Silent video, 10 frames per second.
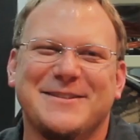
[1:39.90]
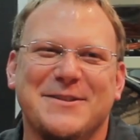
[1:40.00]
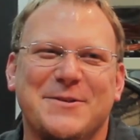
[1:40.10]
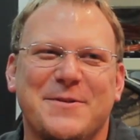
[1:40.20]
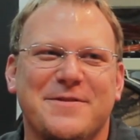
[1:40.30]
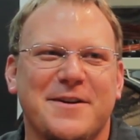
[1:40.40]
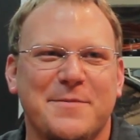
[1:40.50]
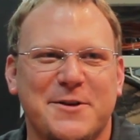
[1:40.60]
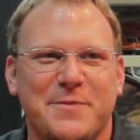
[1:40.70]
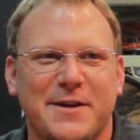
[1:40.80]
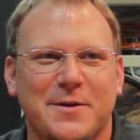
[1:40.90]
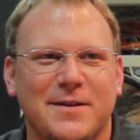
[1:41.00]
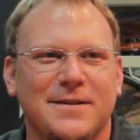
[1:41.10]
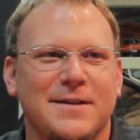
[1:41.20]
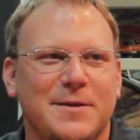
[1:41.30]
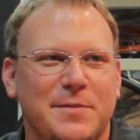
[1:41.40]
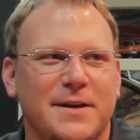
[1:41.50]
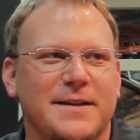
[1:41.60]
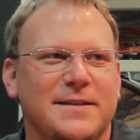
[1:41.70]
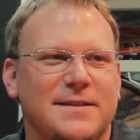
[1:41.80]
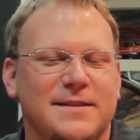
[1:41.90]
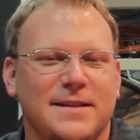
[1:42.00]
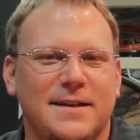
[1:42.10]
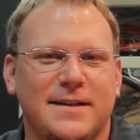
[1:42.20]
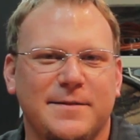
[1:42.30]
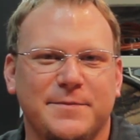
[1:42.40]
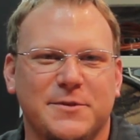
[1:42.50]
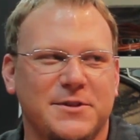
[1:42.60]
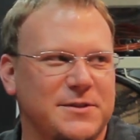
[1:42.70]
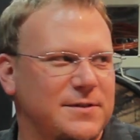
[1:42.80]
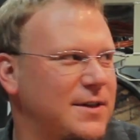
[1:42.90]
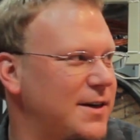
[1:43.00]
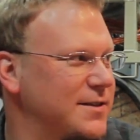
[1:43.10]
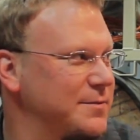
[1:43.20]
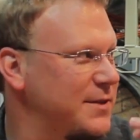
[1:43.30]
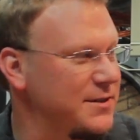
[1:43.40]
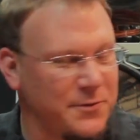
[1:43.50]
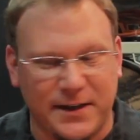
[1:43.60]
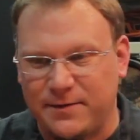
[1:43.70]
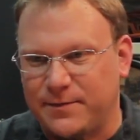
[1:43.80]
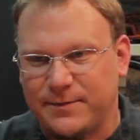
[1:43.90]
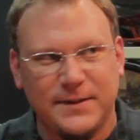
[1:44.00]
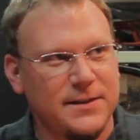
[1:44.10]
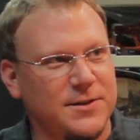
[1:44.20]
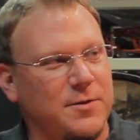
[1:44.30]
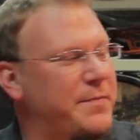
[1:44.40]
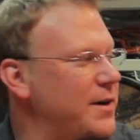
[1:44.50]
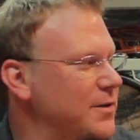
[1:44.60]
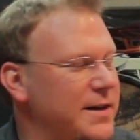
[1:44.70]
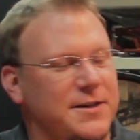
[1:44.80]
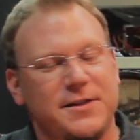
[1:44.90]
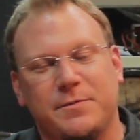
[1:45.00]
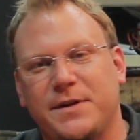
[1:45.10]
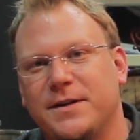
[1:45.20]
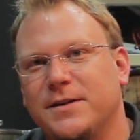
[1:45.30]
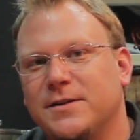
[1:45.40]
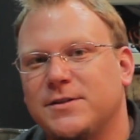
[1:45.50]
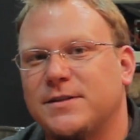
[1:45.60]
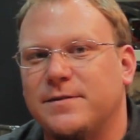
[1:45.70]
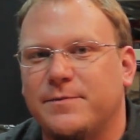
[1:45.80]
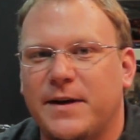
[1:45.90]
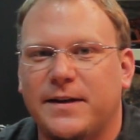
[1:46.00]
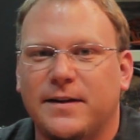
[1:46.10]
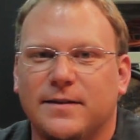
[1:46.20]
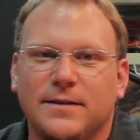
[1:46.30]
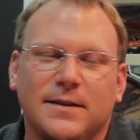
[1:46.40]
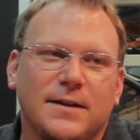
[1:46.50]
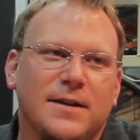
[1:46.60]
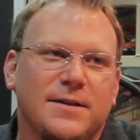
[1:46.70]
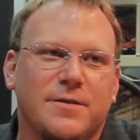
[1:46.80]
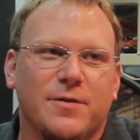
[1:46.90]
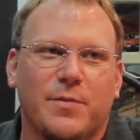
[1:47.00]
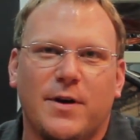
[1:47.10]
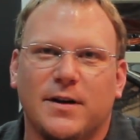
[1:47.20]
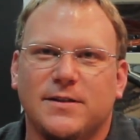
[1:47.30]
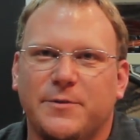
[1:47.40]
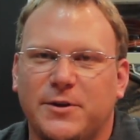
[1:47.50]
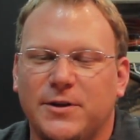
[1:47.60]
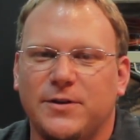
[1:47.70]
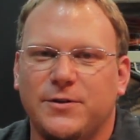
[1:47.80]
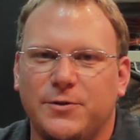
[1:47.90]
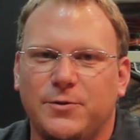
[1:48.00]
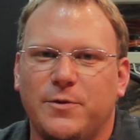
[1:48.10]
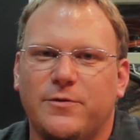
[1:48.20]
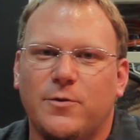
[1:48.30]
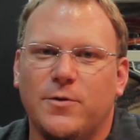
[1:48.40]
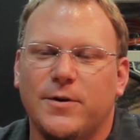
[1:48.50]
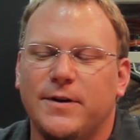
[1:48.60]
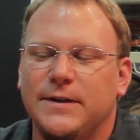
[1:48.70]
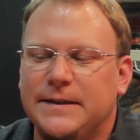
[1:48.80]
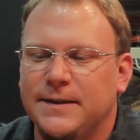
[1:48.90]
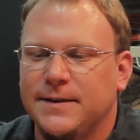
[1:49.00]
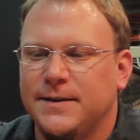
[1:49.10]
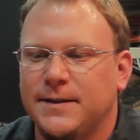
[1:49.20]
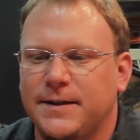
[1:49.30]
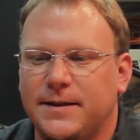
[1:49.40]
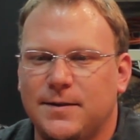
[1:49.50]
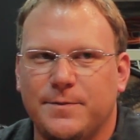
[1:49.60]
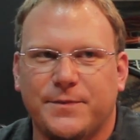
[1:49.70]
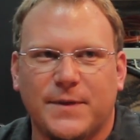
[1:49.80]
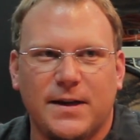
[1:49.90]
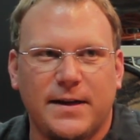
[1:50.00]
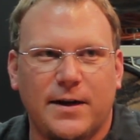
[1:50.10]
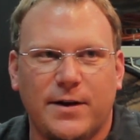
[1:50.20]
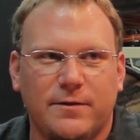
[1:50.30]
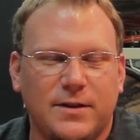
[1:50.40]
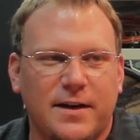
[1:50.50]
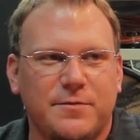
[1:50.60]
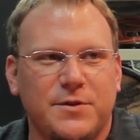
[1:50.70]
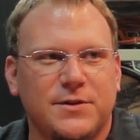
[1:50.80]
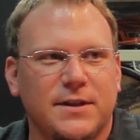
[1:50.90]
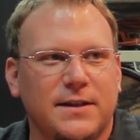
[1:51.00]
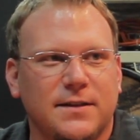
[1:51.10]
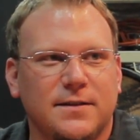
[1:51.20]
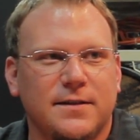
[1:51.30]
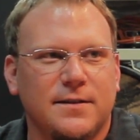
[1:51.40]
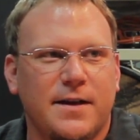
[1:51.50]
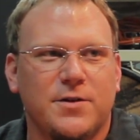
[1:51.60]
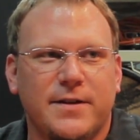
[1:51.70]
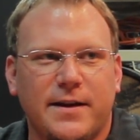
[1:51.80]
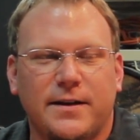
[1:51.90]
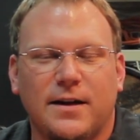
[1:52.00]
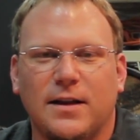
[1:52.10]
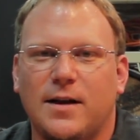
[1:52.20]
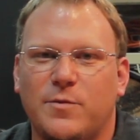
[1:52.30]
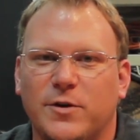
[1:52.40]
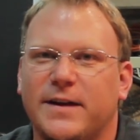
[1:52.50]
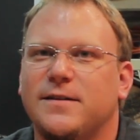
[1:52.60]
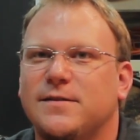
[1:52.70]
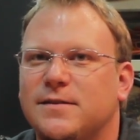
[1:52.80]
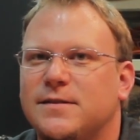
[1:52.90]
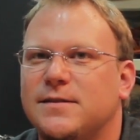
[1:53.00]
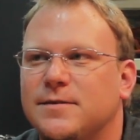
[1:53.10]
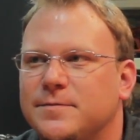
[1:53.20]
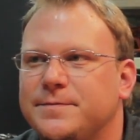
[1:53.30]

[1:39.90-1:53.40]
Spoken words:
So we found a much bigger place, which is awesome because we can start barrel aging beers and making different products that we couldn't do before, and now have live music and entertain a lot more guests.